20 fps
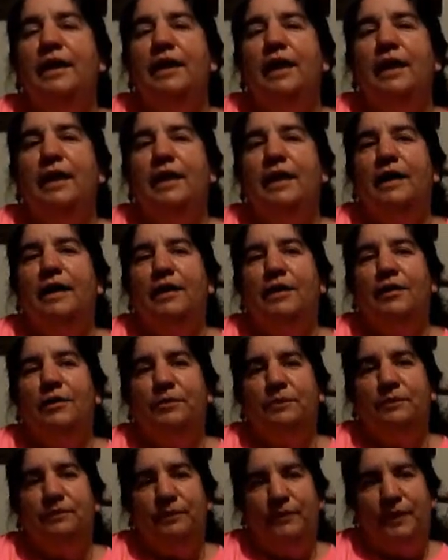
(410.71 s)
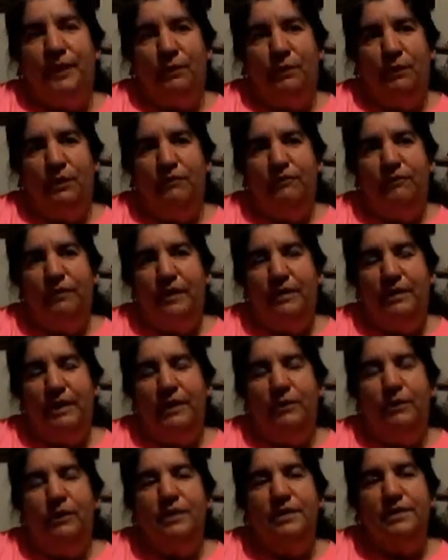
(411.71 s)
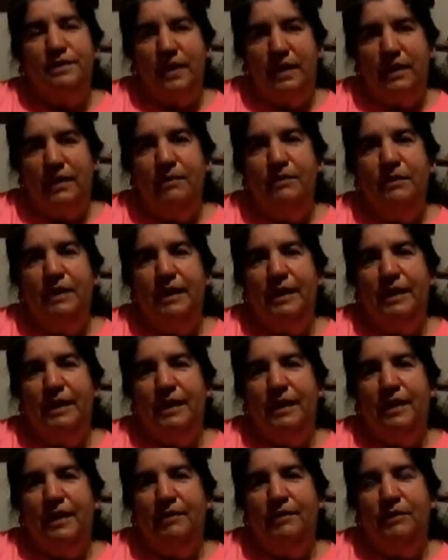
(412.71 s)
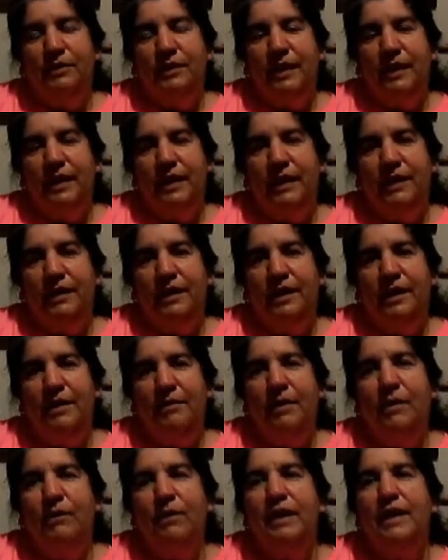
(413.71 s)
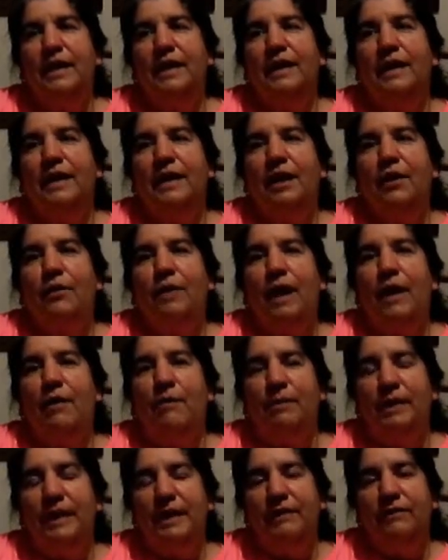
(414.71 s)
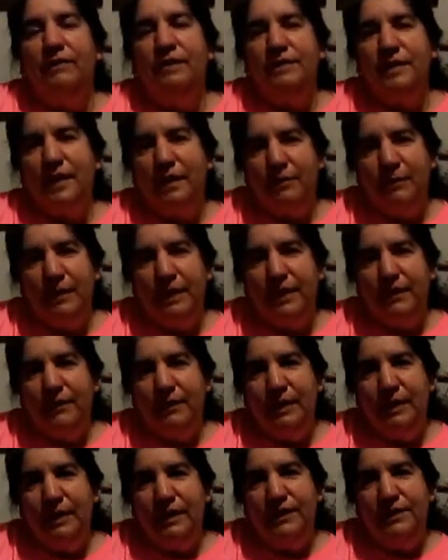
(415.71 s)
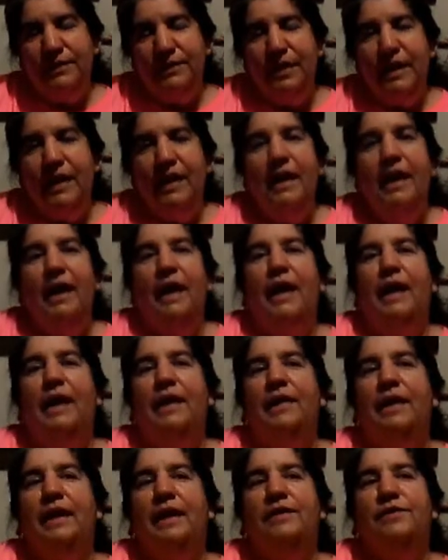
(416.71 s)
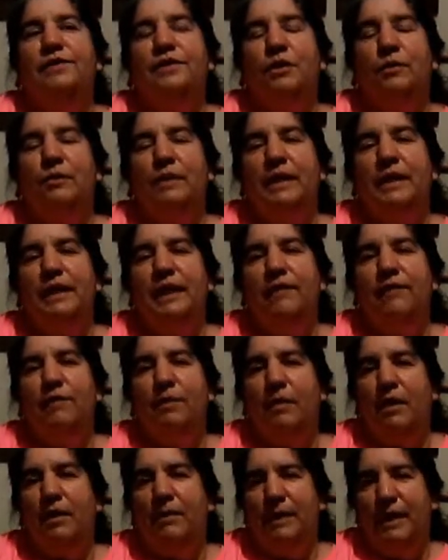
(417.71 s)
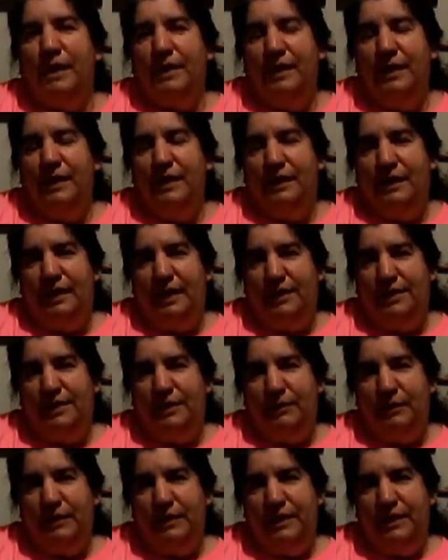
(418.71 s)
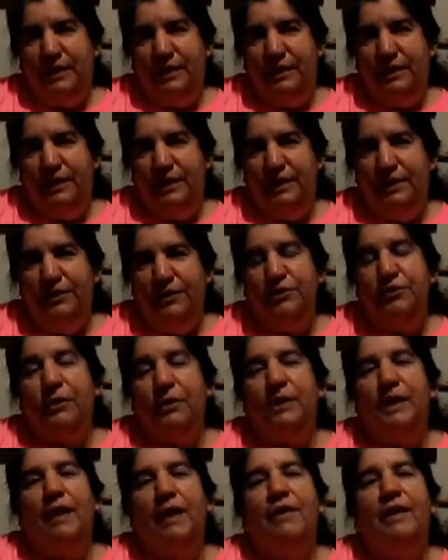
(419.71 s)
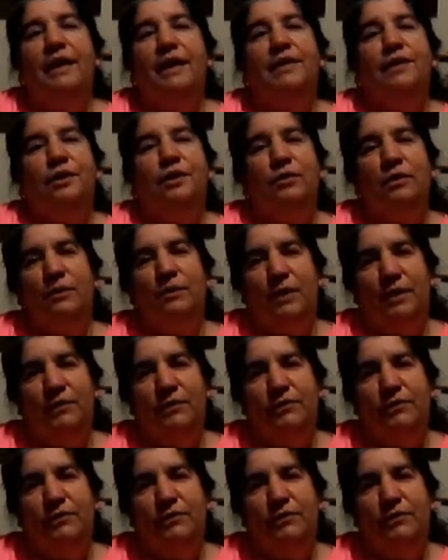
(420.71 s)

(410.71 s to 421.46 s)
um, were there was some that had come to that area, but we didn't know how big of a settlement it was and that so many of them are buried in that cemetery there. So now I get to do a road